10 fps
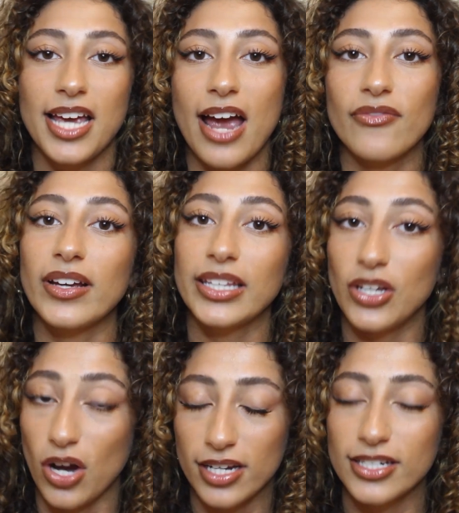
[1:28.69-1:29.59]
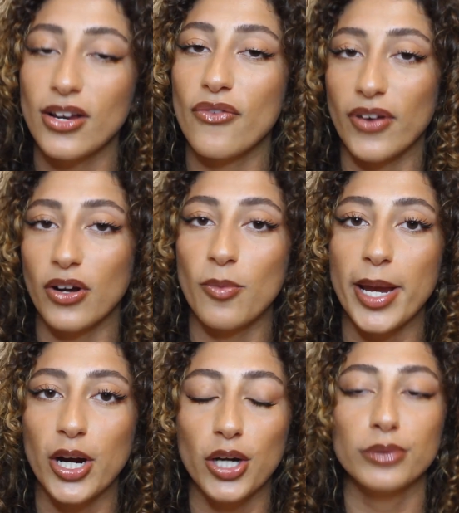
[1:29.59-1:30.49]
I finally got a freckle
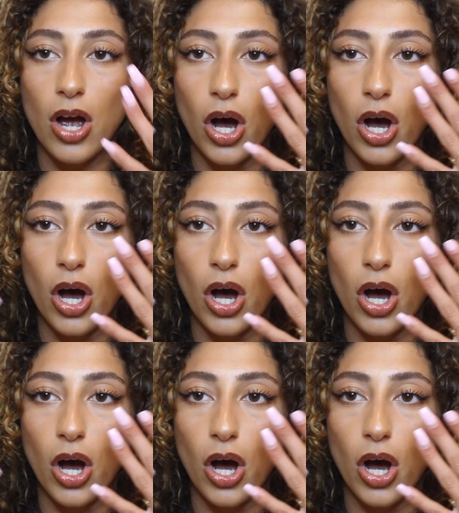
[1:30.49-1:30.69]
maker.